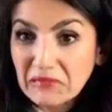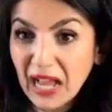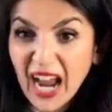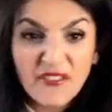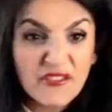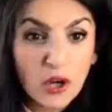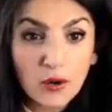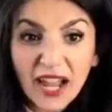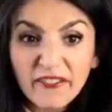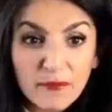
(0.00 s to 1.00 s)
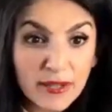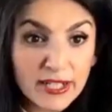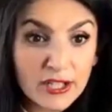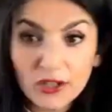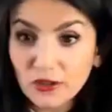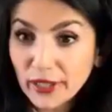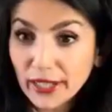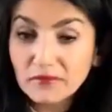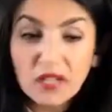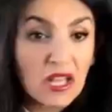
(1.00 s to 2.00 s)
I don't have a business
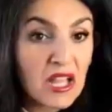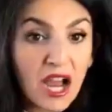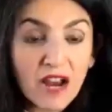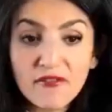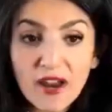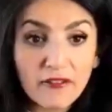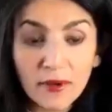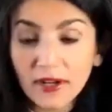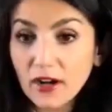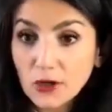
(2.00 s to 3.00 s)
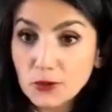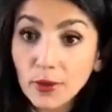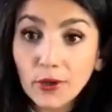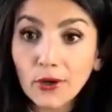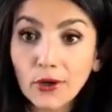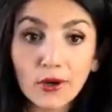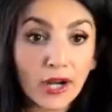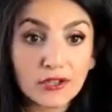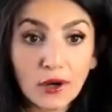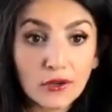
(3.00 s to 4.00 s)
degree. I've never been an entrepreneur. I
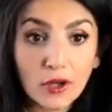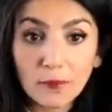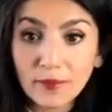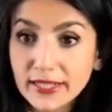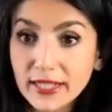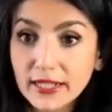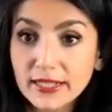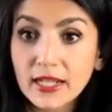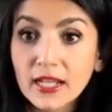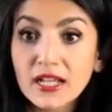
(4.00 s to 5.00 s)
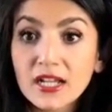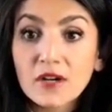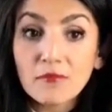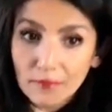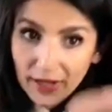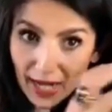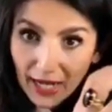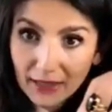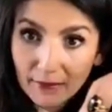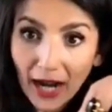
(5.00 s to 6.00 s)
don't know business, but I
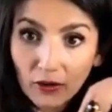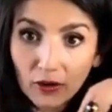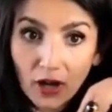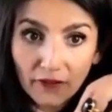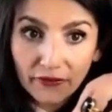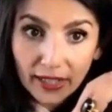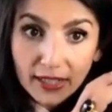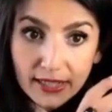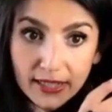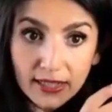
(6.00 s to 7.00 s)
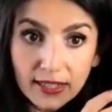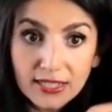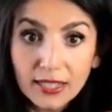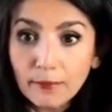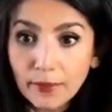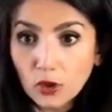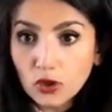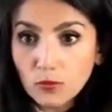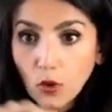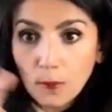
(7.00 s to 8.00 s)
had the macro confidence to
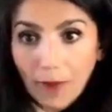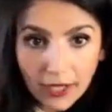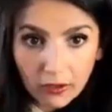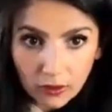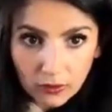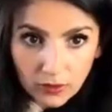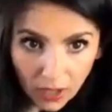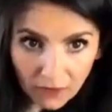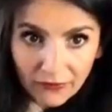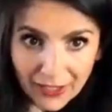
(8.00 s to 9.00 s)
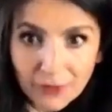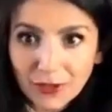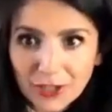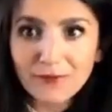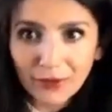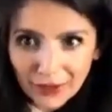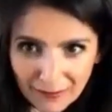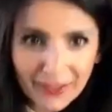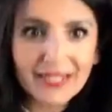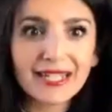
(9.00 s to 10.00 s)
build more micro confidence, which is building a
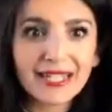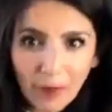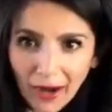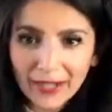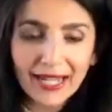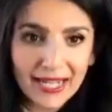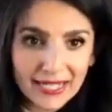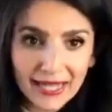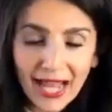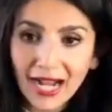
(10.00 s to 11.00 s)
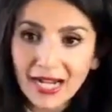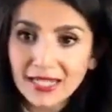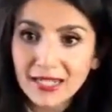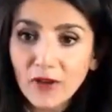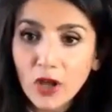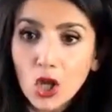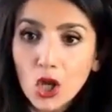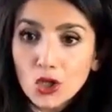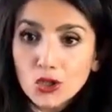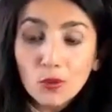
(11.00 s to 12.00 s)
business, podcasting, that kind of stuff.
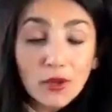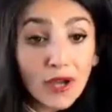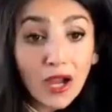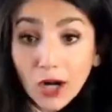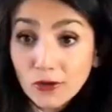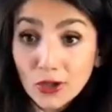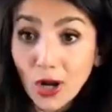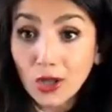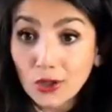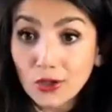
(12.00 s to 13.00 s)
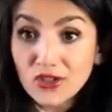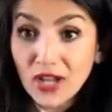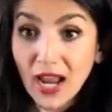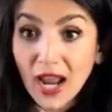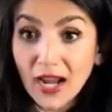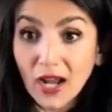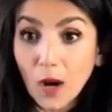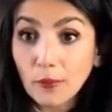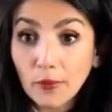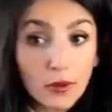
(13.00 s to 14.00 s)
So with $100 and
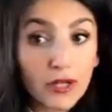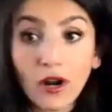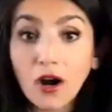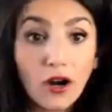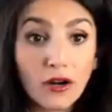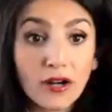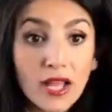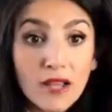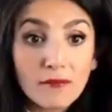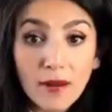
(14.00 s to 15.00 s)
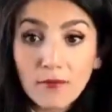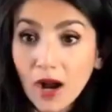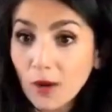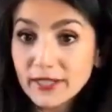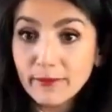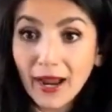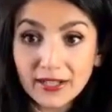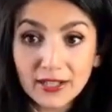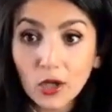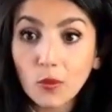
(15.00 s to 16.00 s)
a broken heart, my mom was
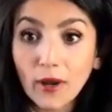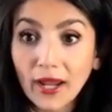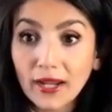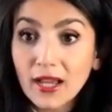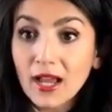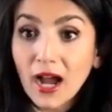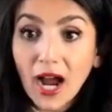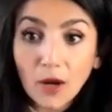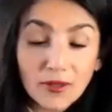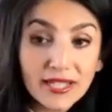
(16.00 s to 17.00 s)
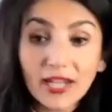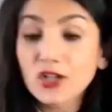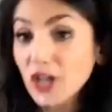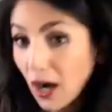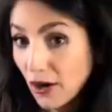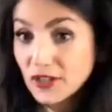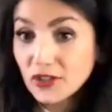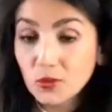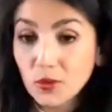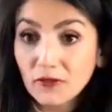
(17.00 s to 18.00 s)
passing away. I would take showers at
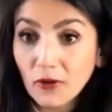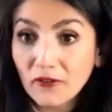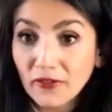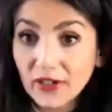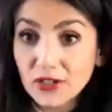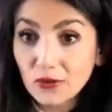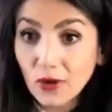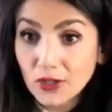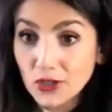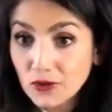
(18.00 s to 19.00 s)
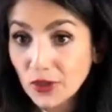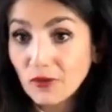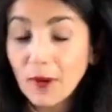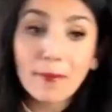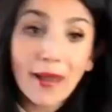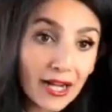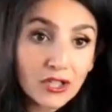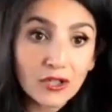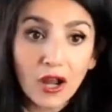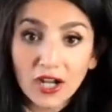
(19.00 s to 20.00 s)
the 24-hour fitness across the street, run back
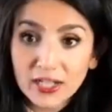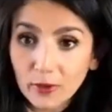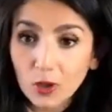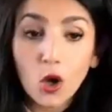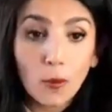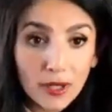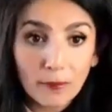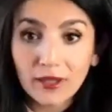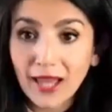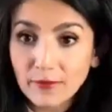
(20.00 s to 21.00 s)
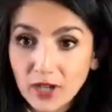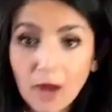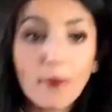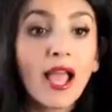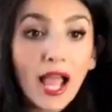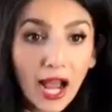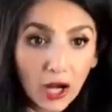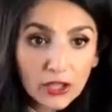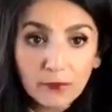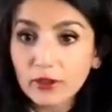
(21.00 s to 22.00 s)
into the hospital, open up a laptop.
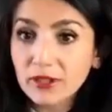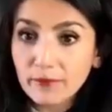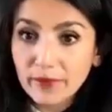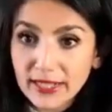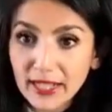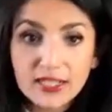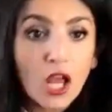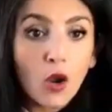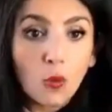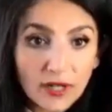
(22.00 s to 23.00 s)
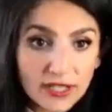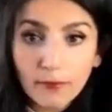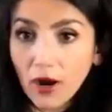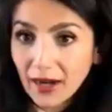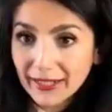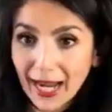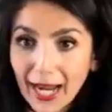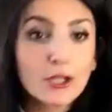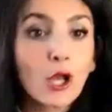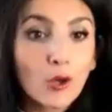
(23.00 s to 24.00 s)
How do you build a business? What's a
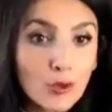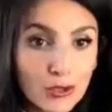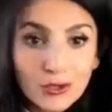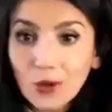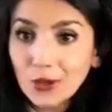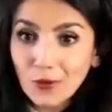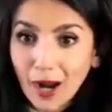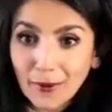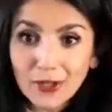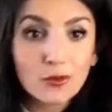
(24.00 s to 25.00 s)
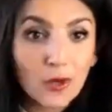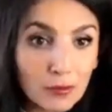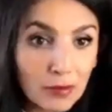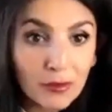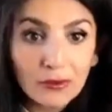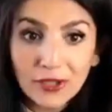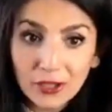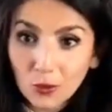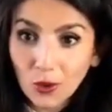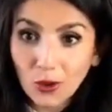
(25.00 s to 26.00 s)
podcast? Who's Tony Robbins? What do people need
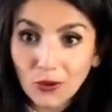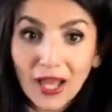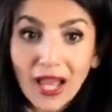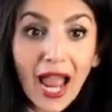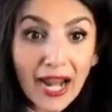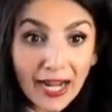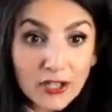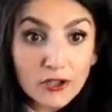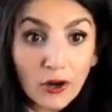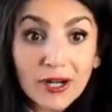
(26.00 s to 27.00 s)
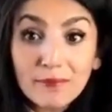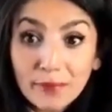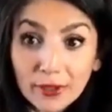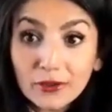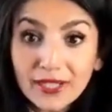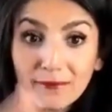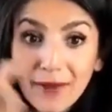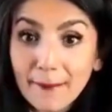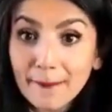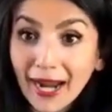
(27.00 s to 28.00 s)
in the world? And I started building
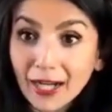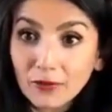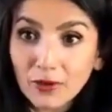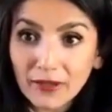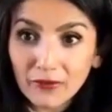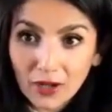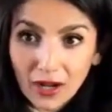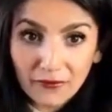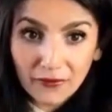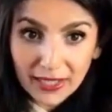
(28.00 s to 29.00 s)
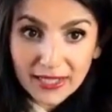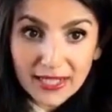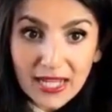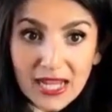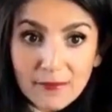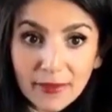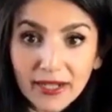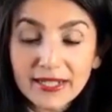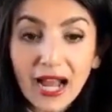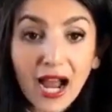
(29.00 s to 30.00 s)
my micro level confidence
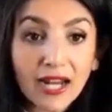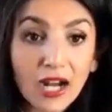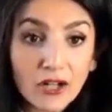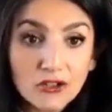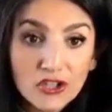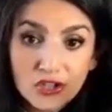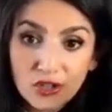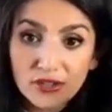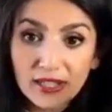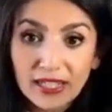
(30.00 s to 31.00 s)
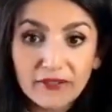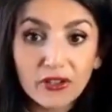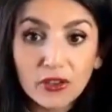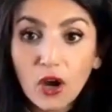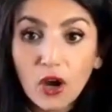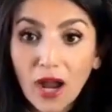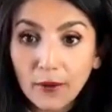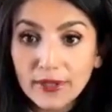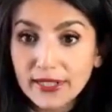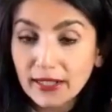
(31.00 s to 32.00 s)
because I understood that even though I
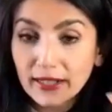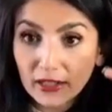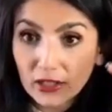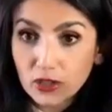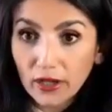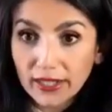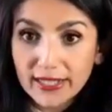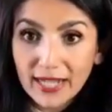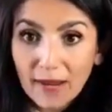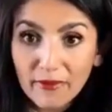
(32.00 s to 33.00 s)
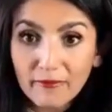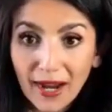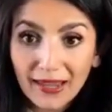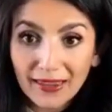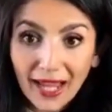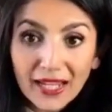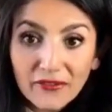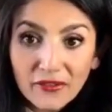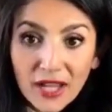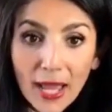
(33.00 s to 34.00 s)
was in like the darkest time of my
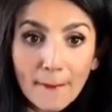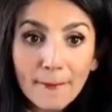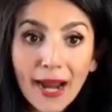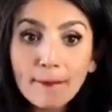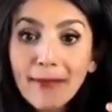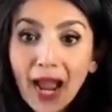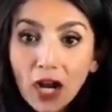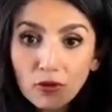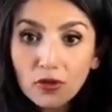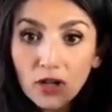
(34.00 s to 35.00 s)
life, my macro